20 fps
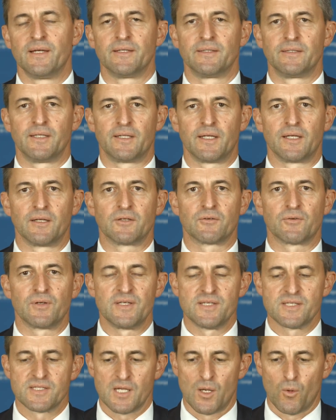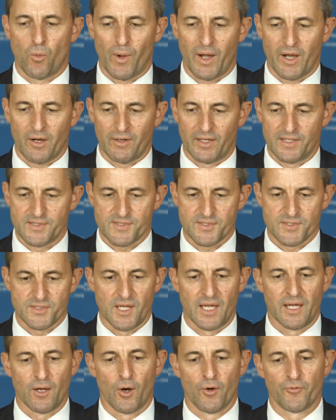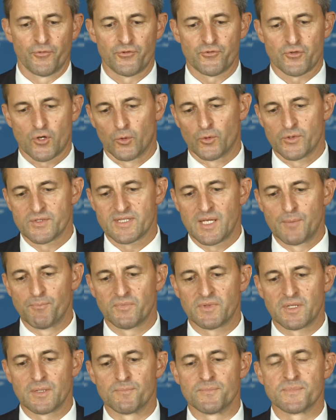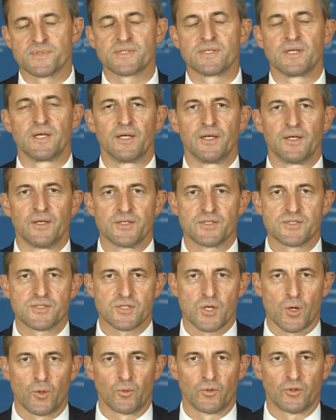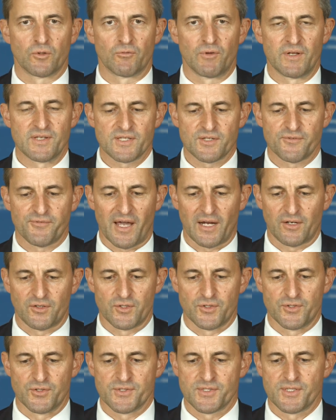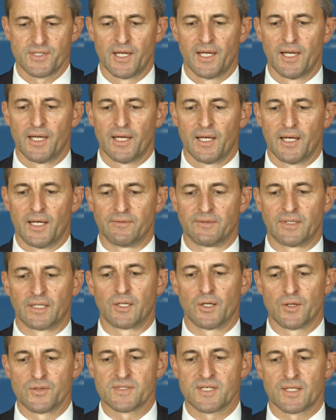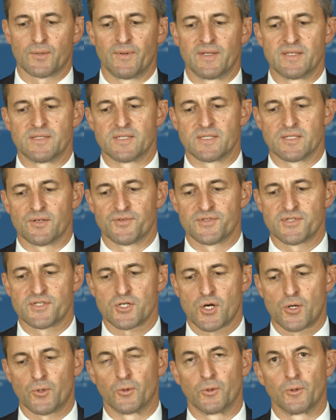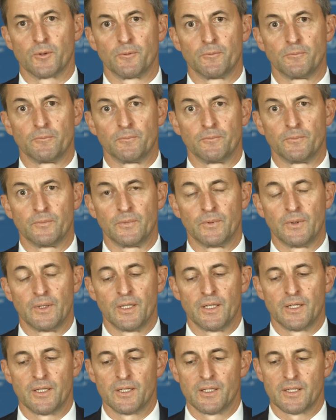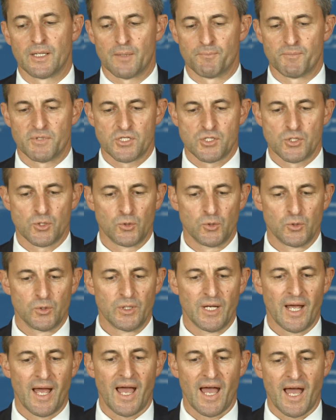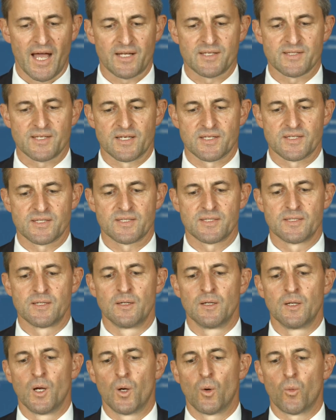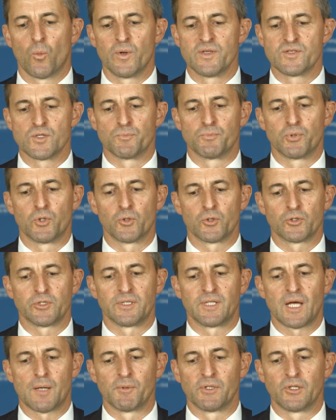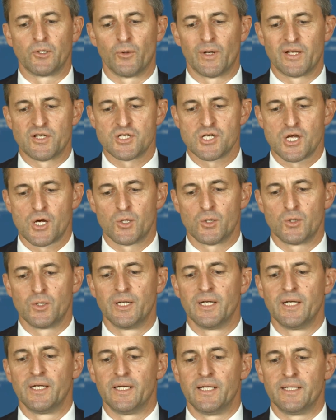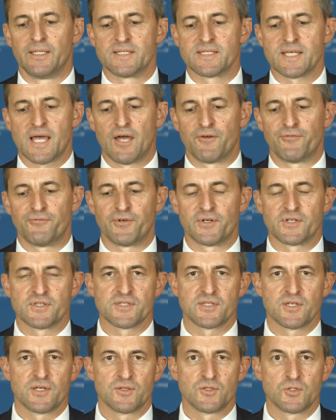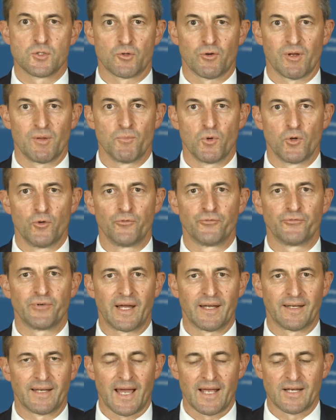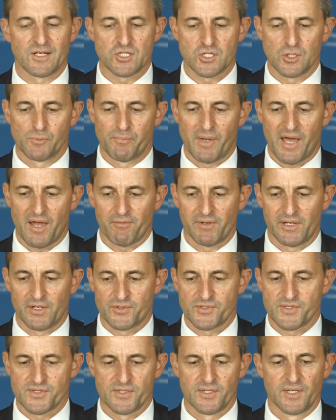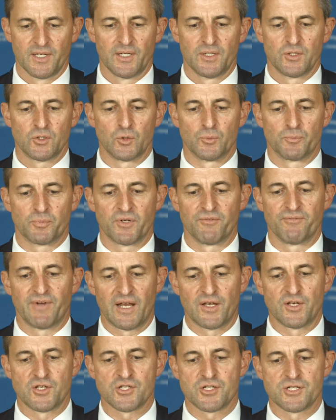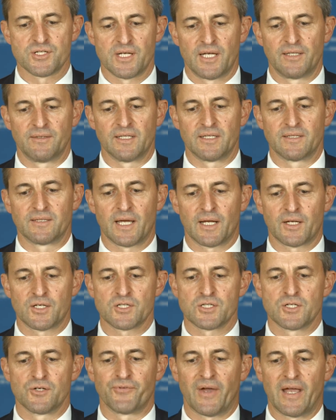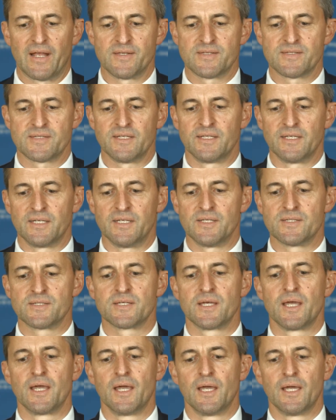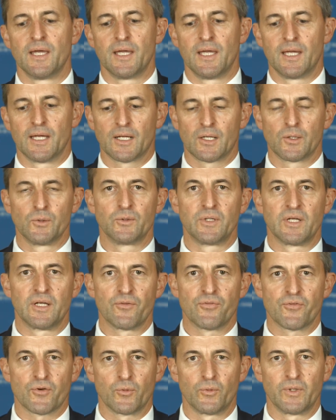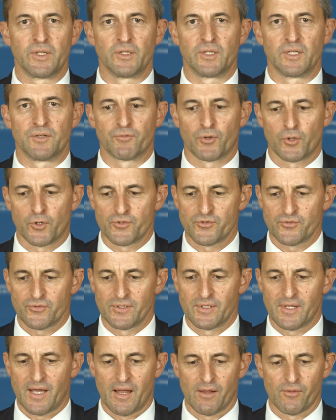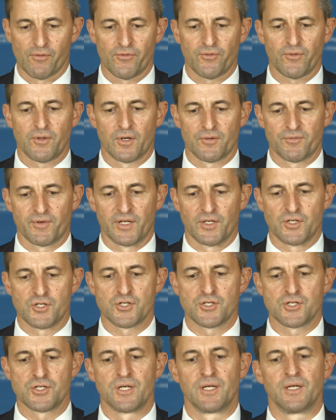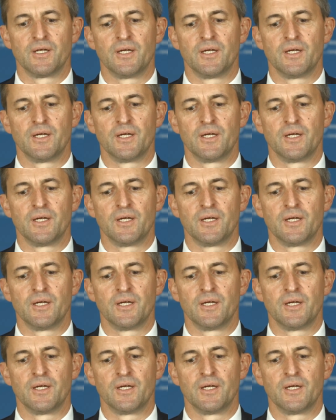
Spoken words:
that increase awareness of stroke symptoms, stroke risk factors, and the consequences of stroke. Number 2, access. We support the WHO in its efforts to remove financial barriers to prevention and detection of NCDs, including through universal health coverage.